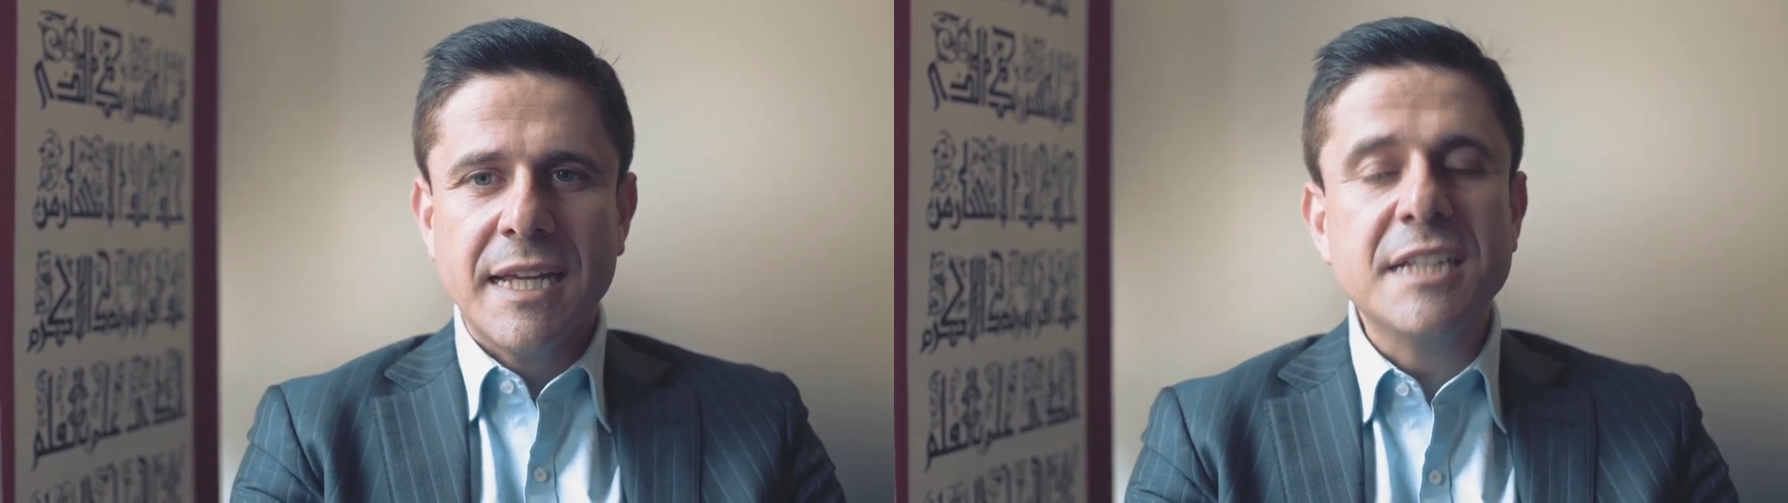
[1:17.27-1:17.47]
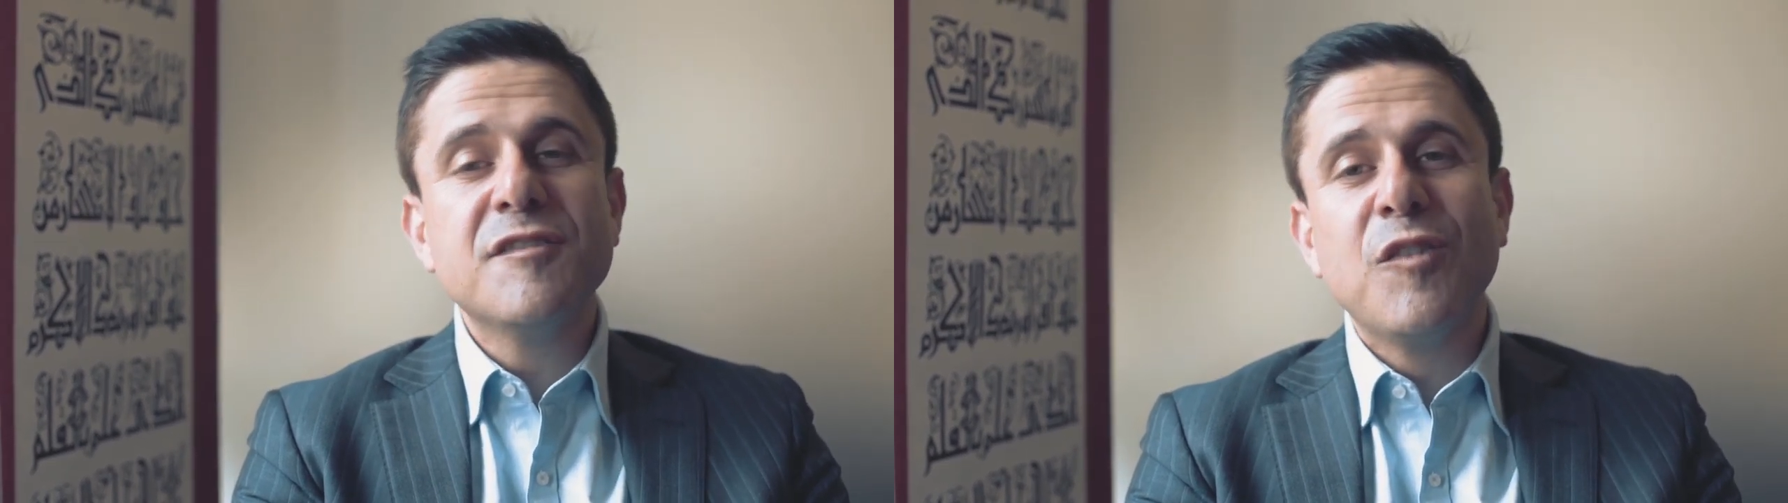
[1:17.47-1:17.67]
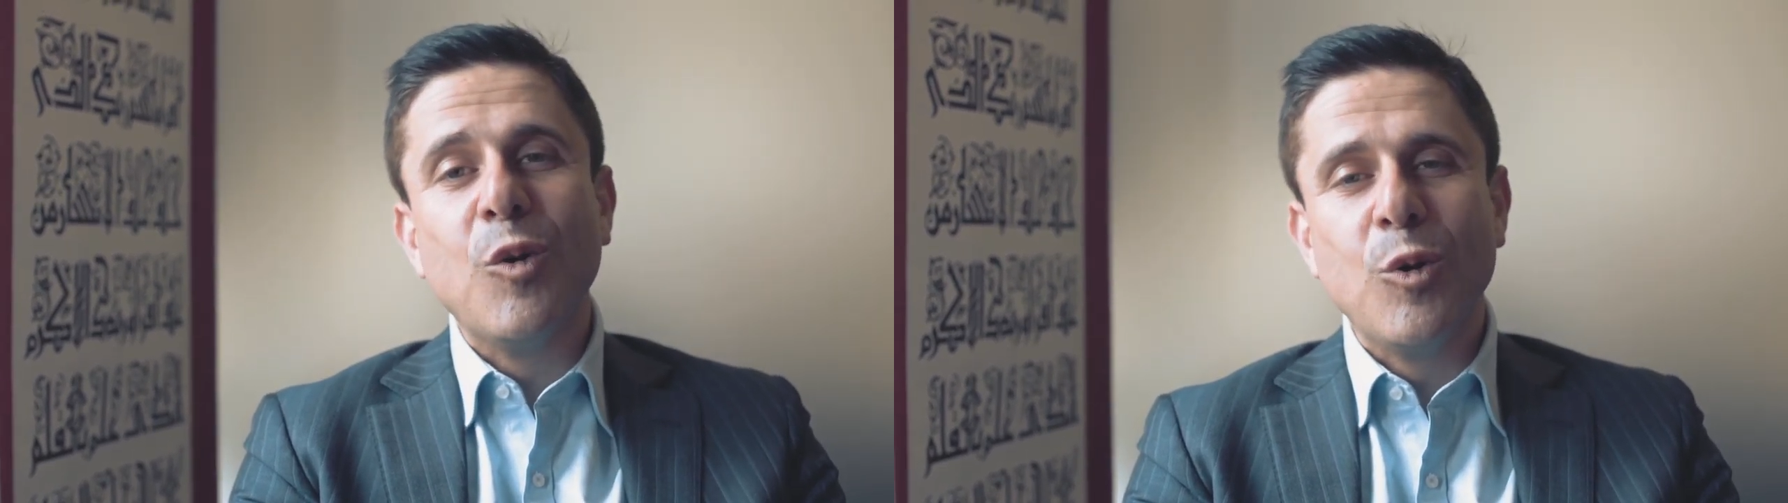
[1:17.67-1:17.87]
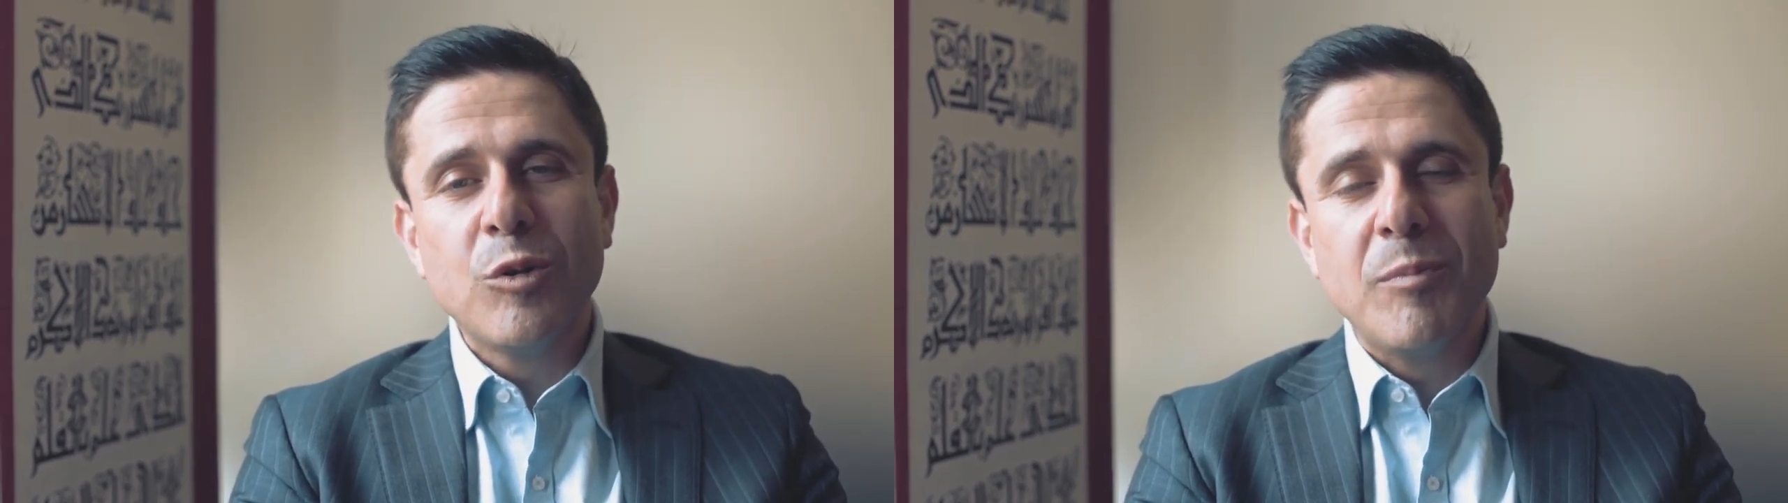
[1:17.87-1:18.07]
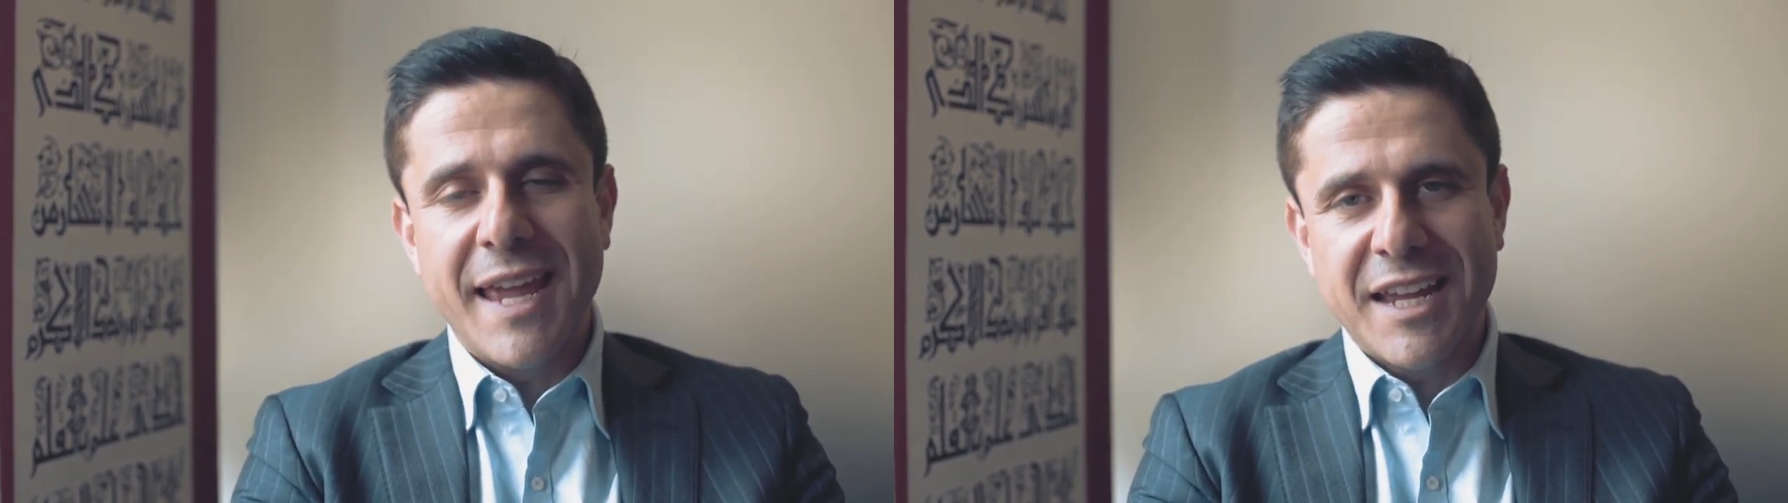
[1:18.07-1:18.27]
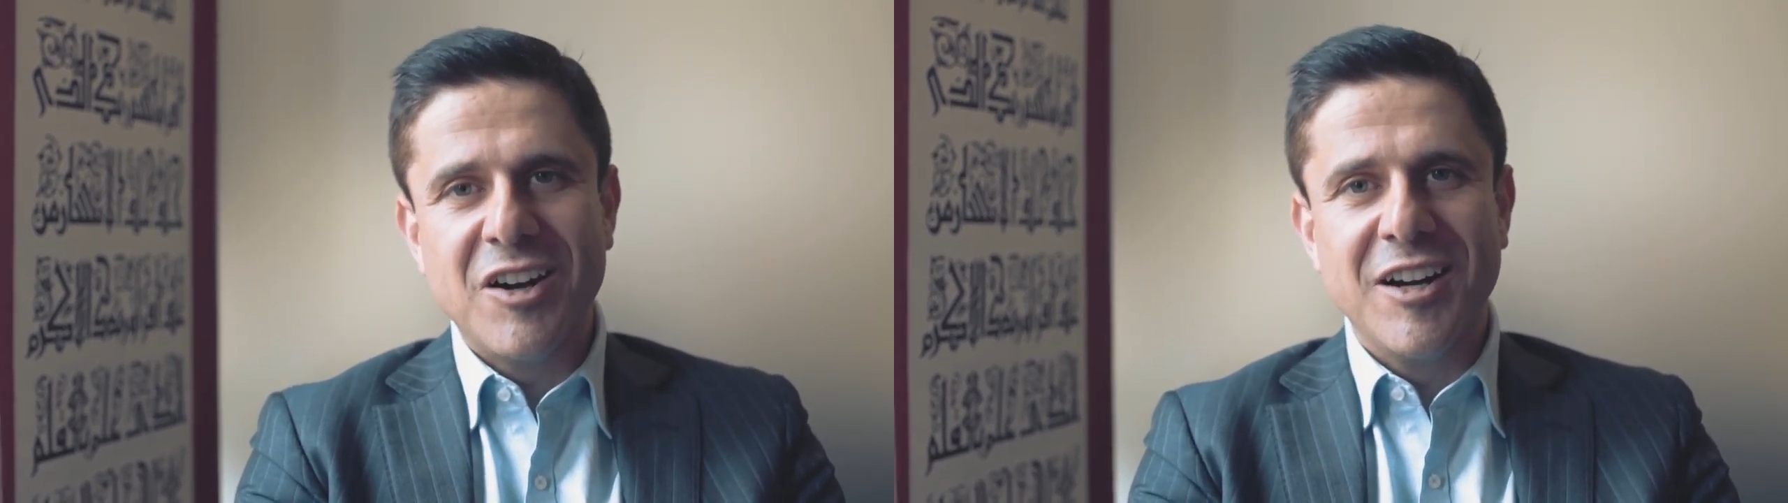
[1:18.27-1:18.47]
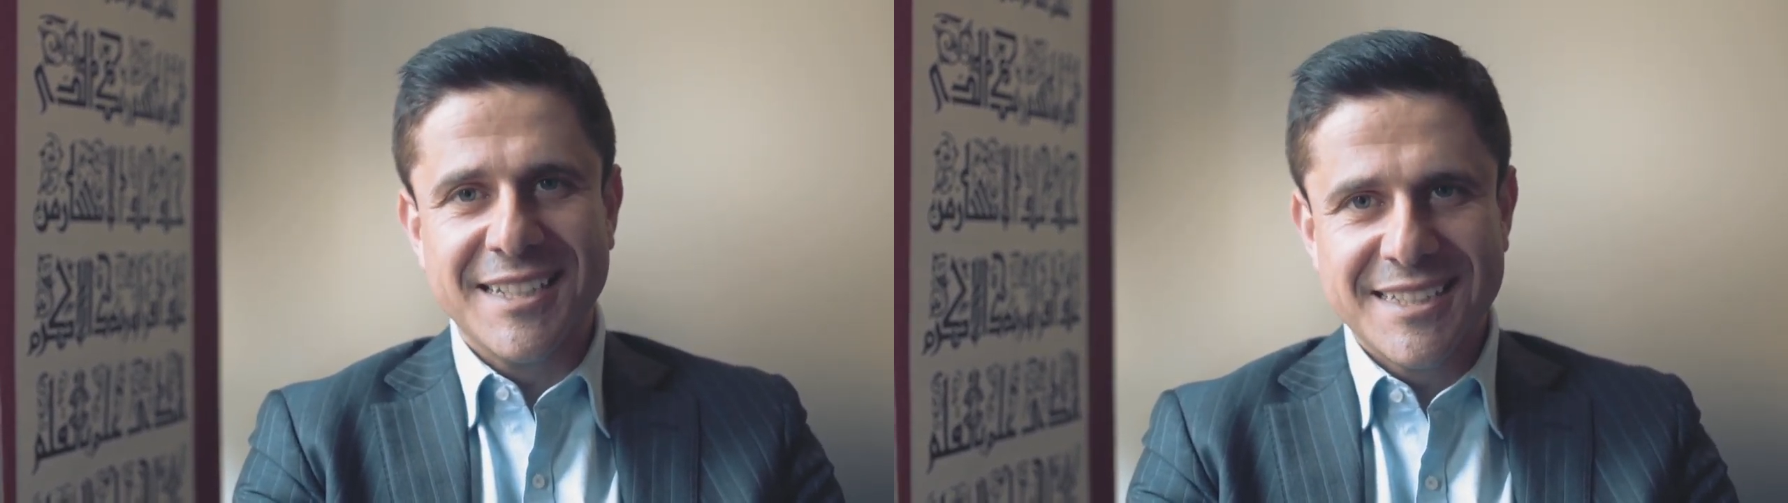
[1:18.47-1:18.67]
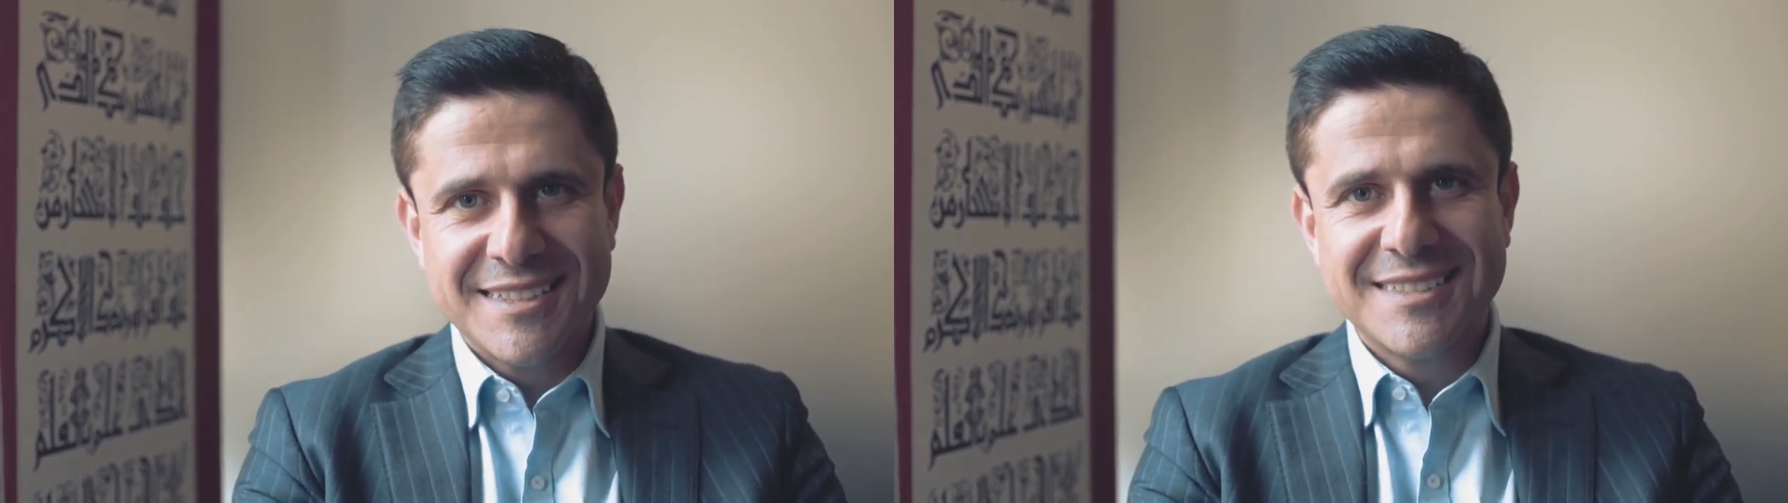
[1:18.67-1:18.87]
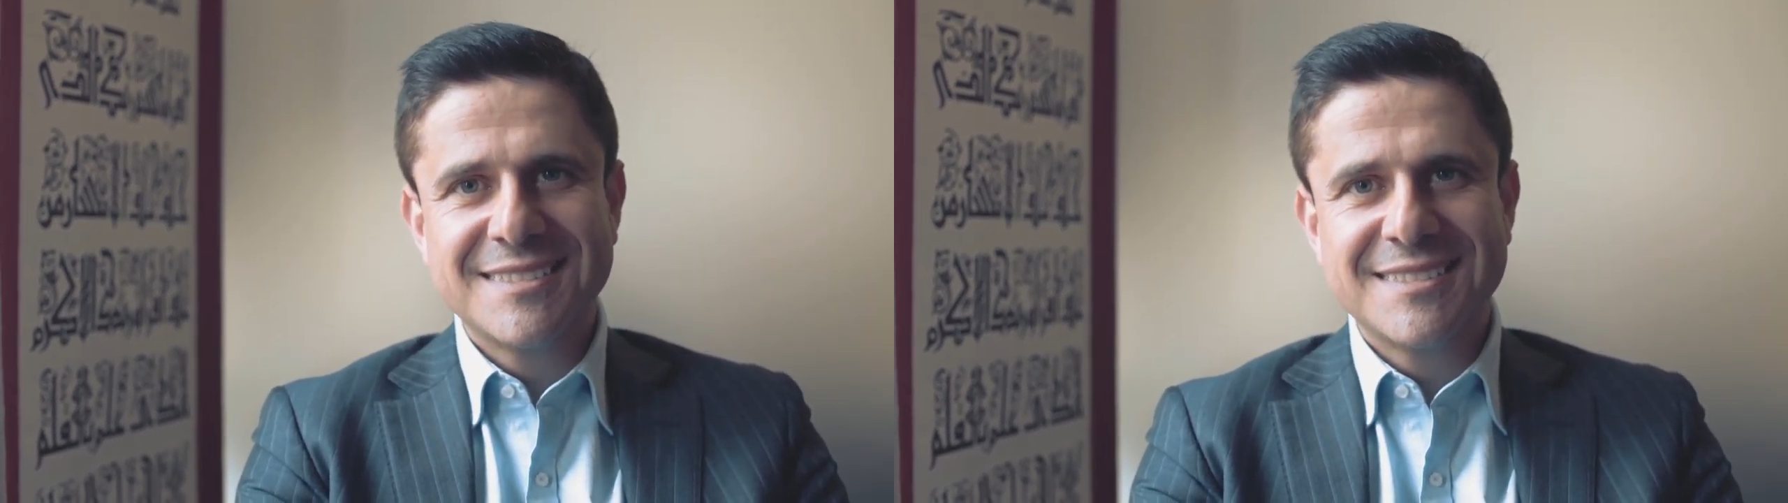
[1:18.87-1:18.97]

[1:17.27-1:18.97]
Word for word: is for all mankind.